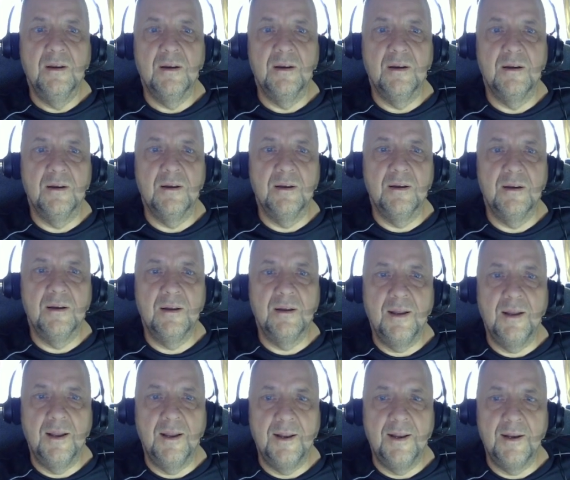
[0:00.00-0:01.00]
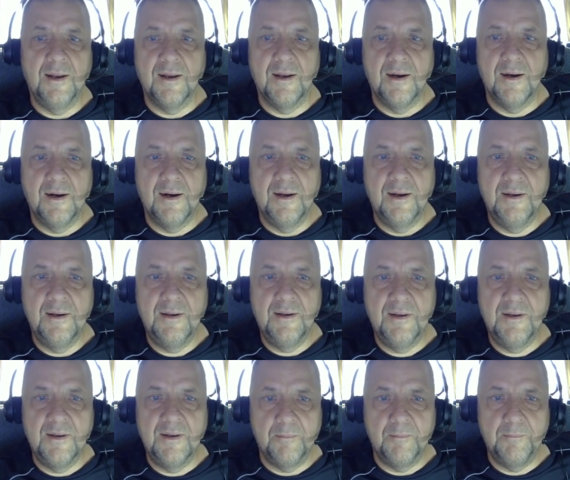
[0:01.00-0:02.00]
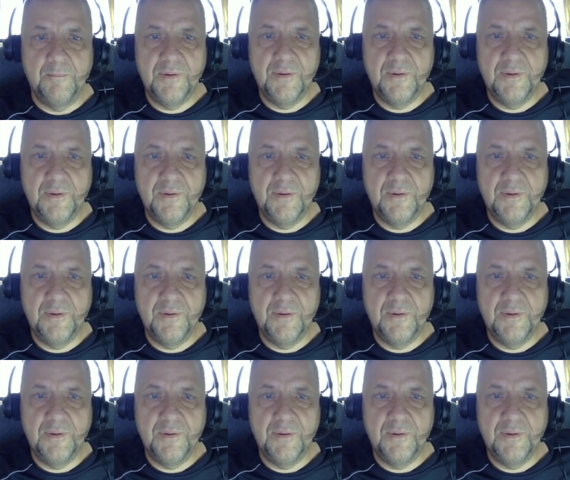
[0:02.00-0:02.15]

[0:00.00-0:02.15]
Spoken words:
and I dump